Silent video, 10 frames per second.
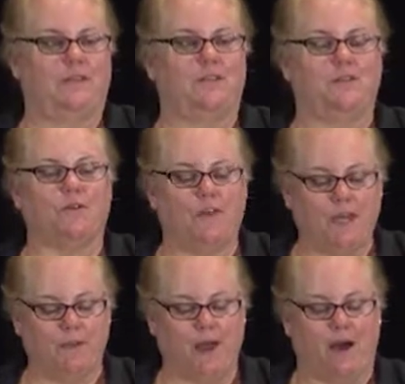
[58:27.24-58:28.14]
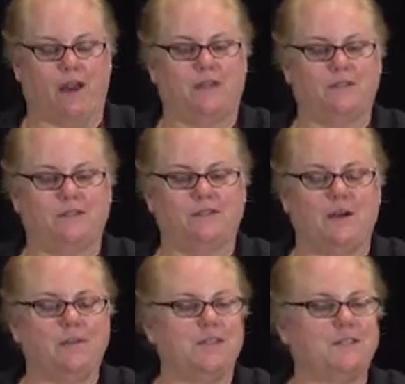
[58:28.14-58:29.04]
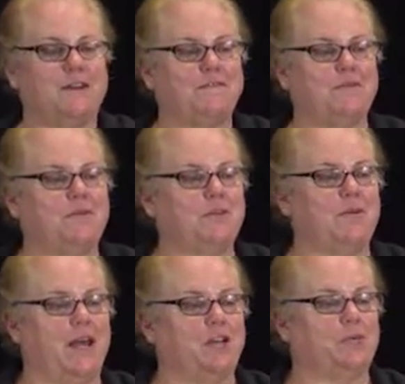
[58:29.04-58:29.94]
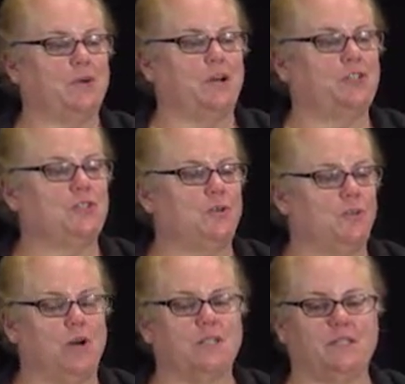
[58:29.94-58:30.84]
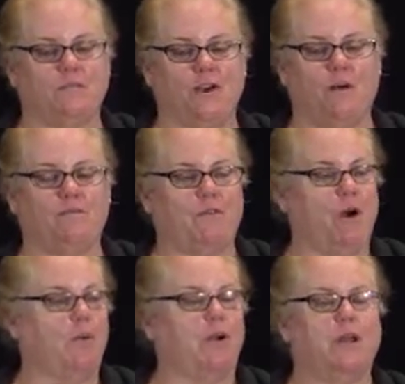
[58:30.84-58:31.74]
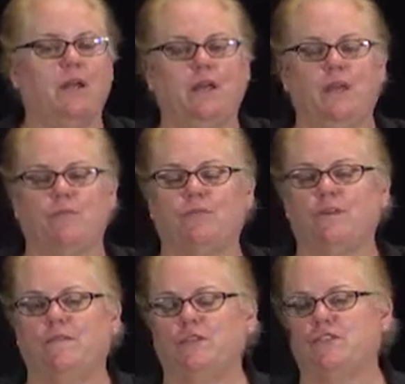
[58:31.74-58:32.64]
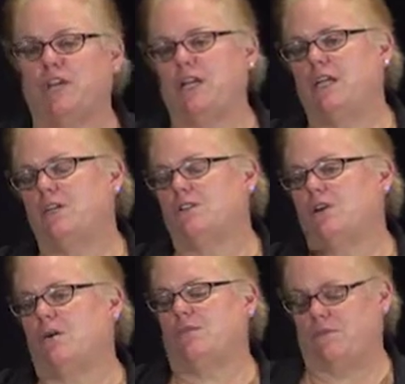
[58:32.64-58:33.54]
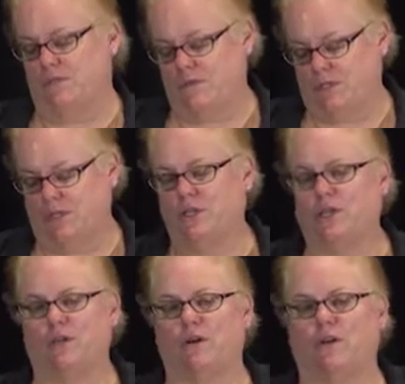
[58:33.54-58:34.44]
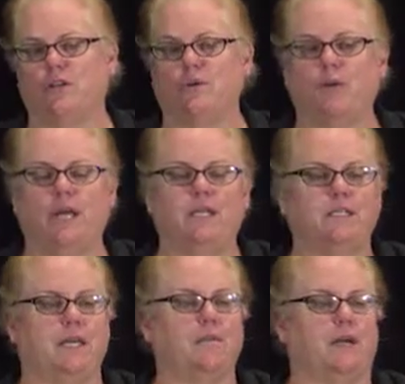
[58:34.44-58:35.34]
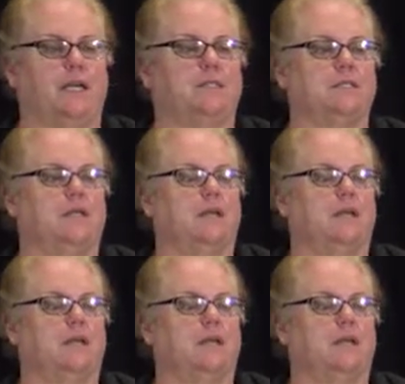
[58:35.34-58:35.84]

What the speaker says: So think about it. So some of the stuff that we're doing, actual questions, are ones that have come forward in previous trainings or come through as in our Q&A database.